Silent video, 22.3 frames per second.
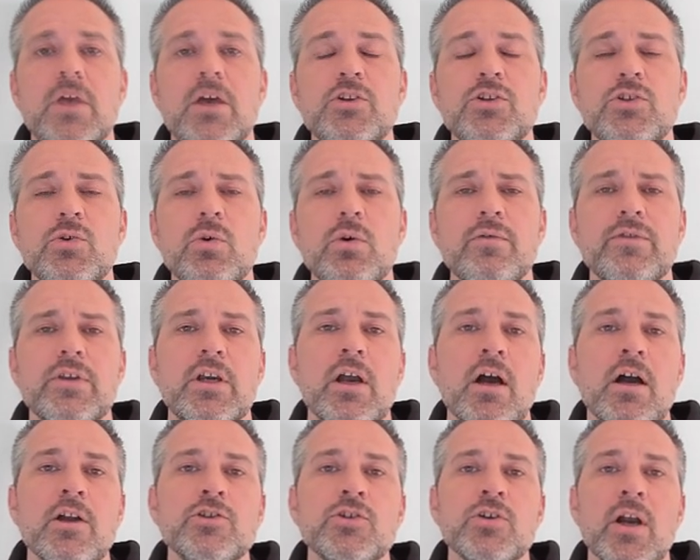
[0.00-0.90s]
Two of the
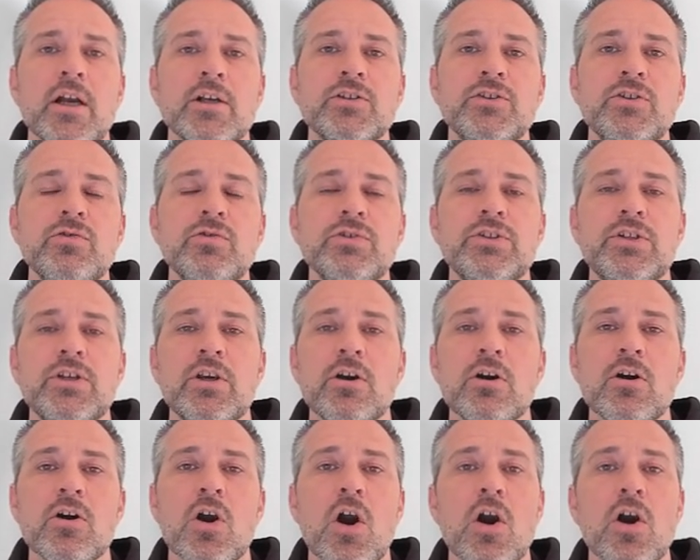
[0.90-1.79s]
contracts used
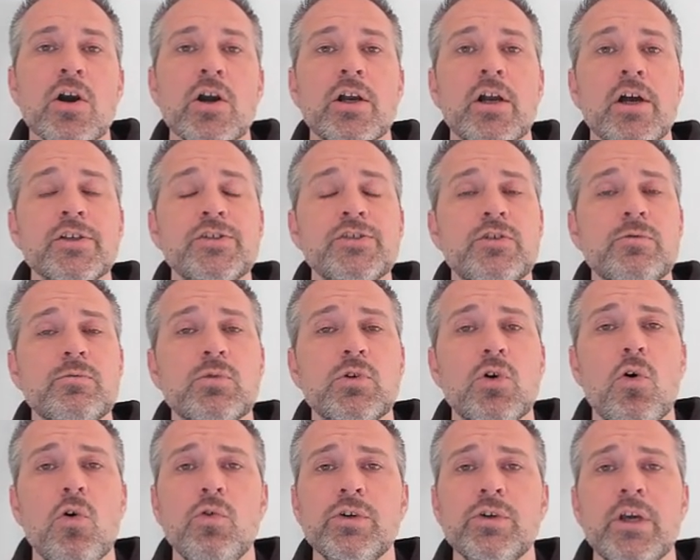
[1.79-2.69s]
here are a custom
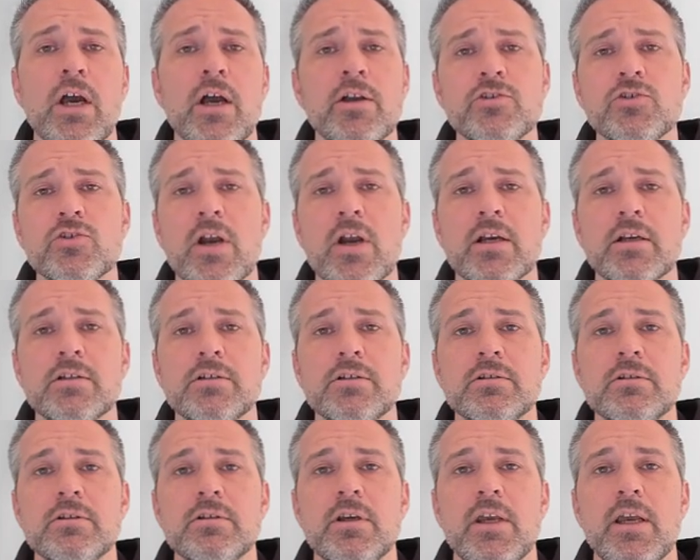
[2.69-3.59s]
gold contract
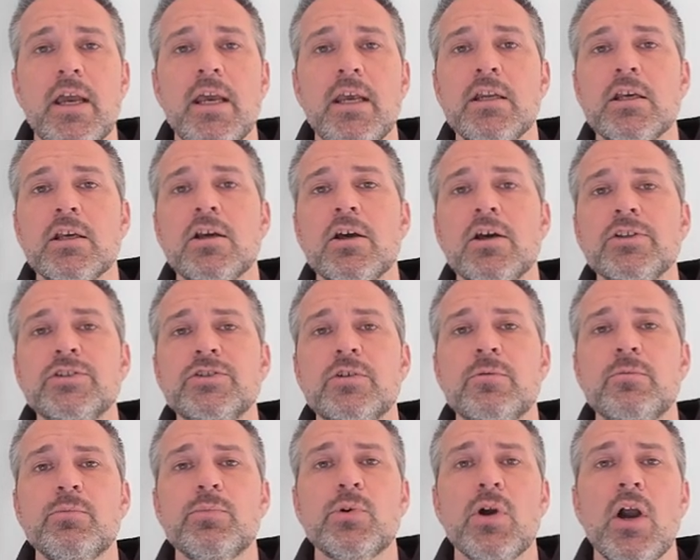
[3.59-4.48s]
and a
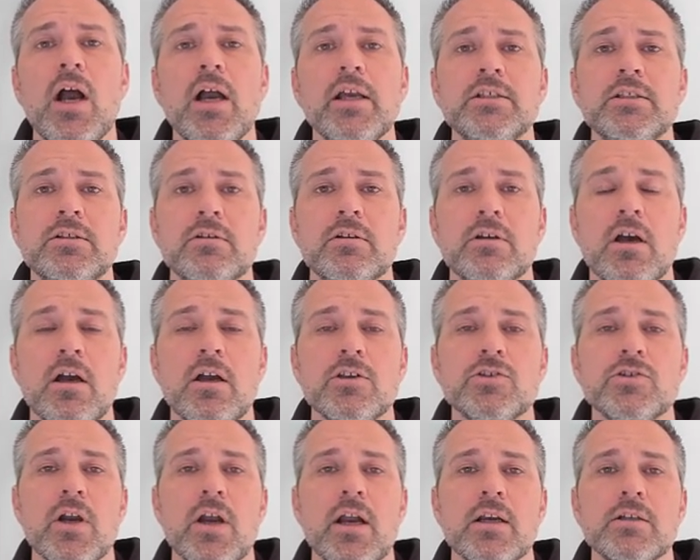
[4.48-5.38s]
custom prize
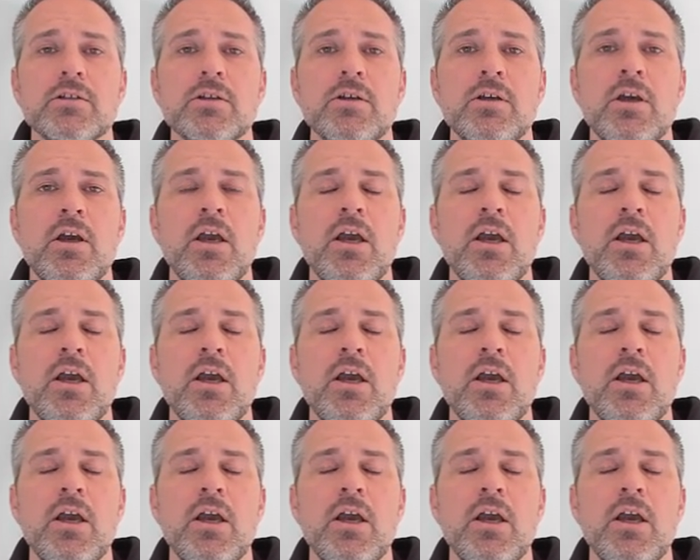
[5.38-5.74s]
contract.